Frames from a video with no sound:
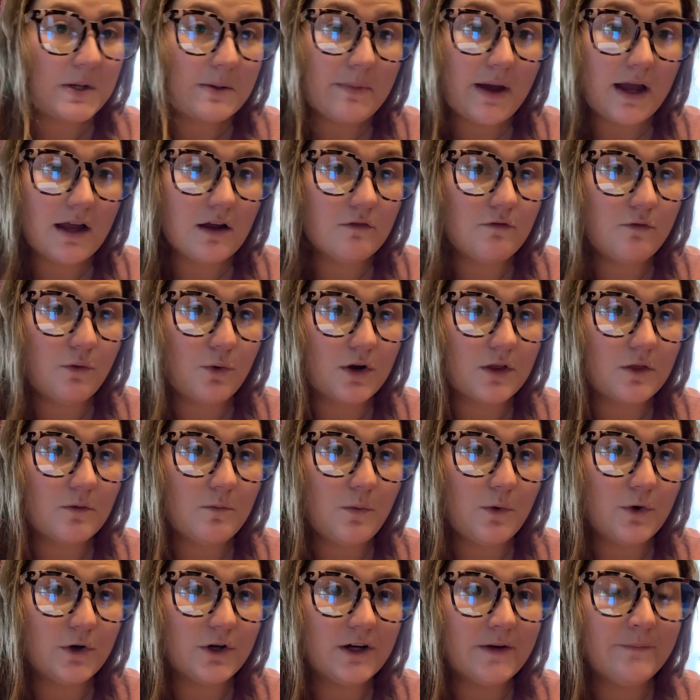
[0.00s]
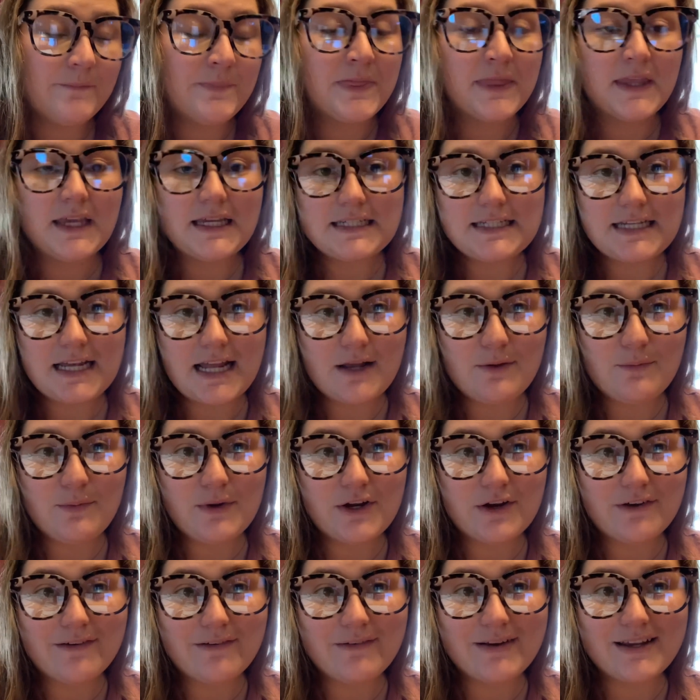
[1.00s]
back and forth more? Today we
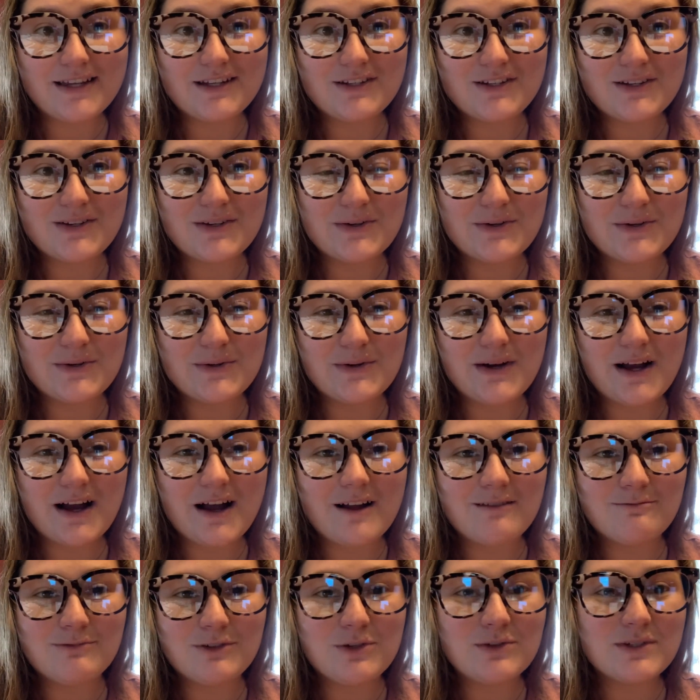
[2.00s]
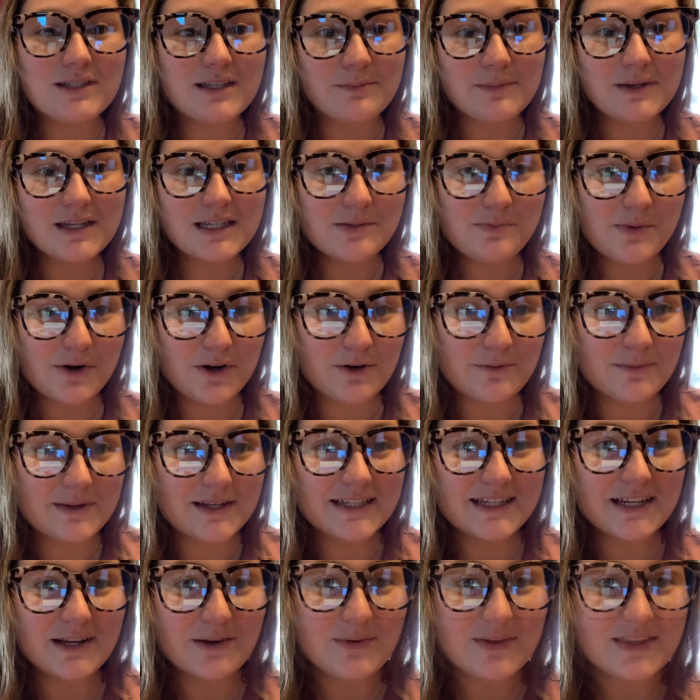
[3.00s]
are going to do some
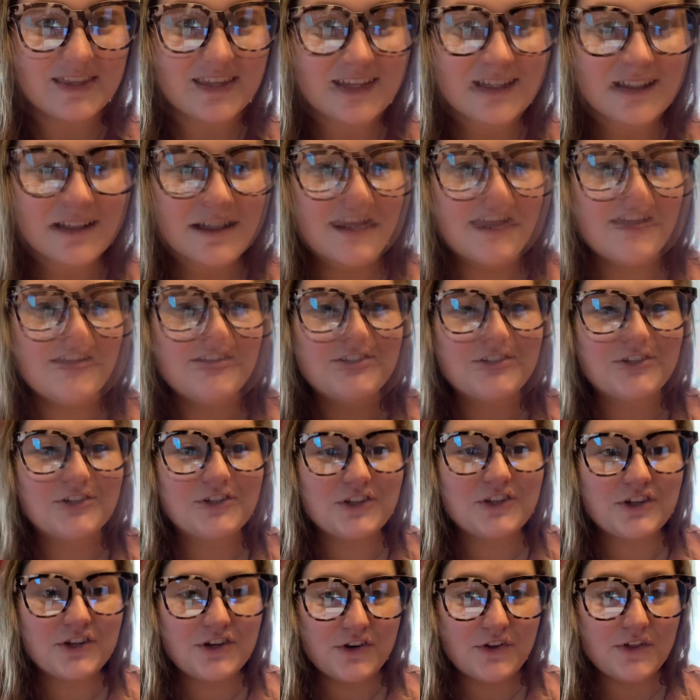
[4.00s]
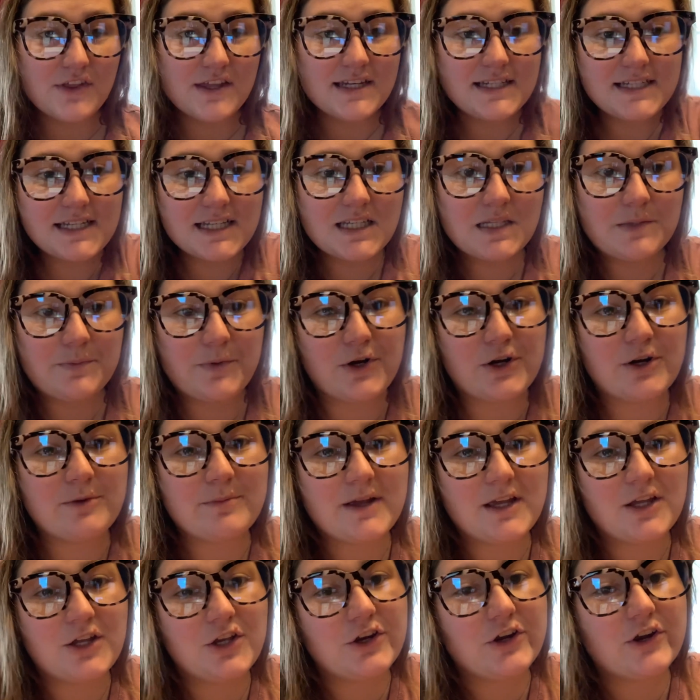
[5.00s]
experimenting with this. So to do this
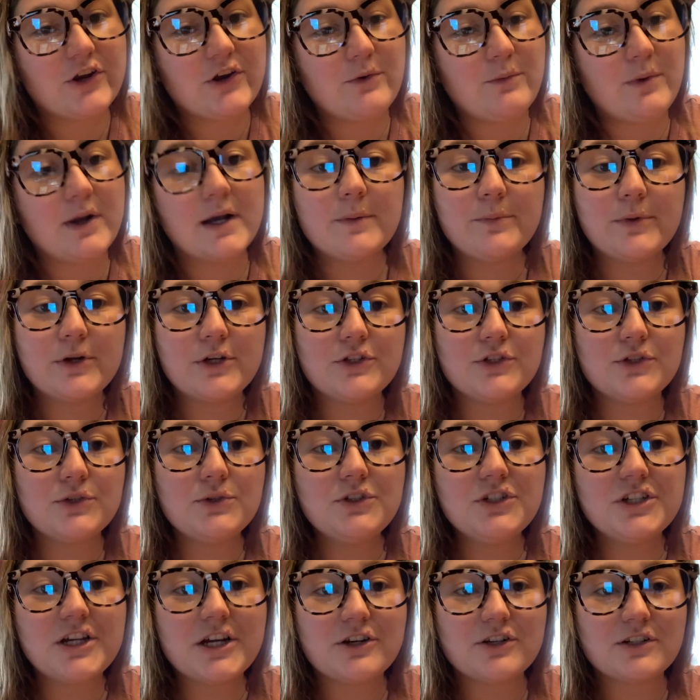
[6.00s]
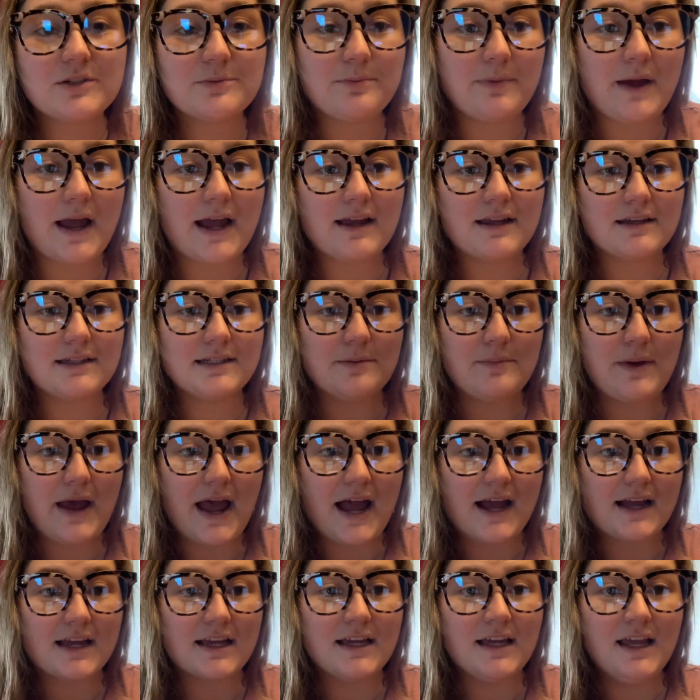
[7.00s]
experiment, you're going to want to put 2 chairs back to
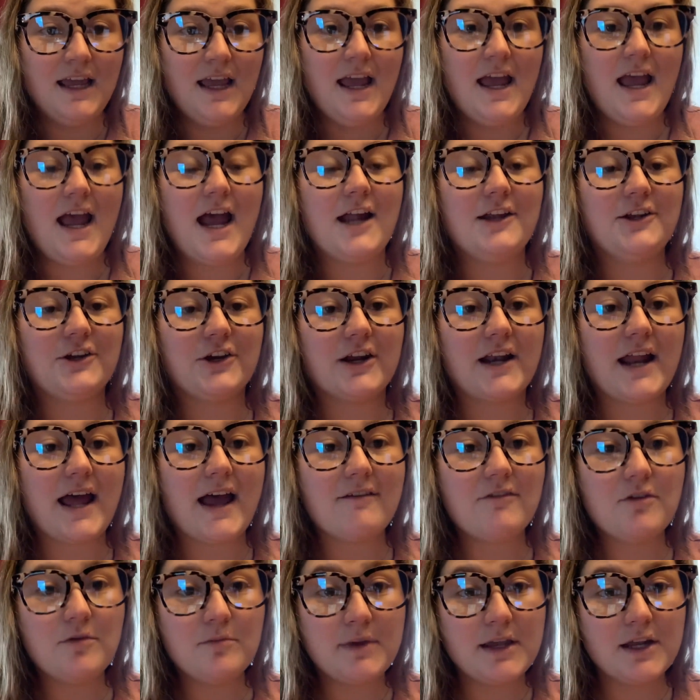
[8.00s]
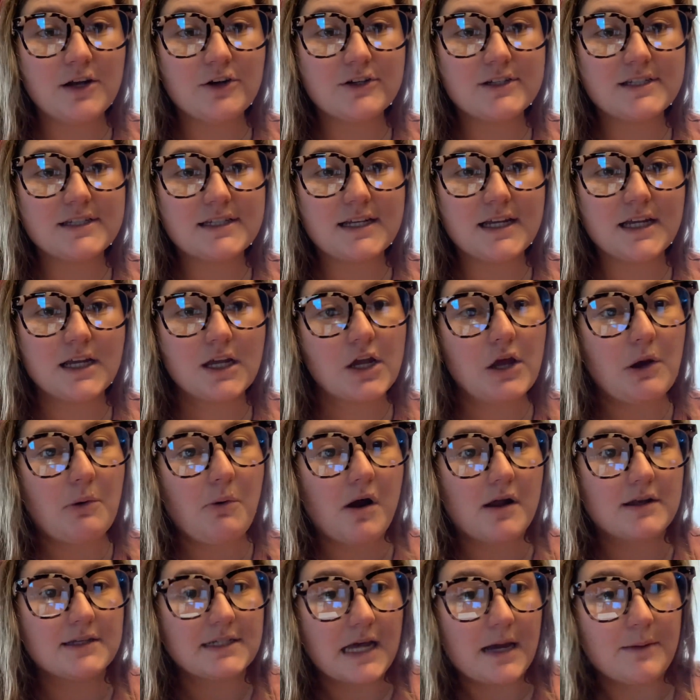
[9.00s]
back, and you're going to have a meter stick go
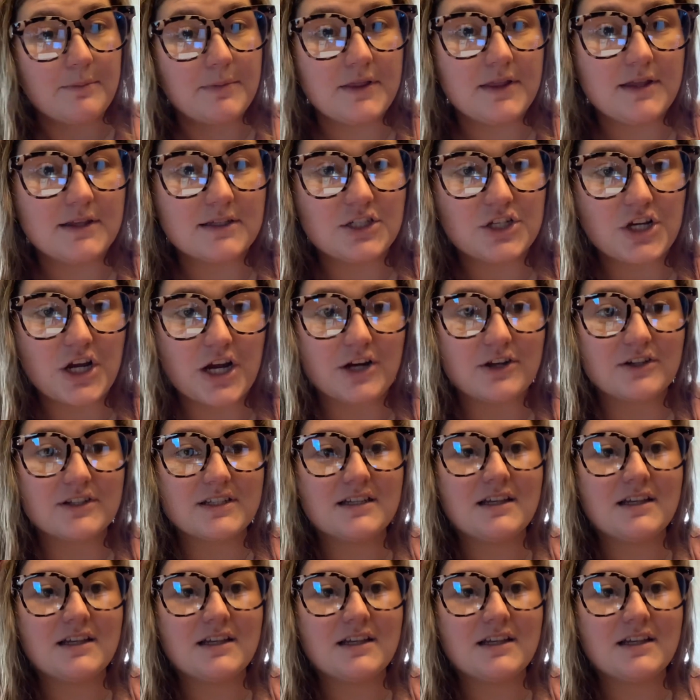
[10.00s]
on top of the chairs.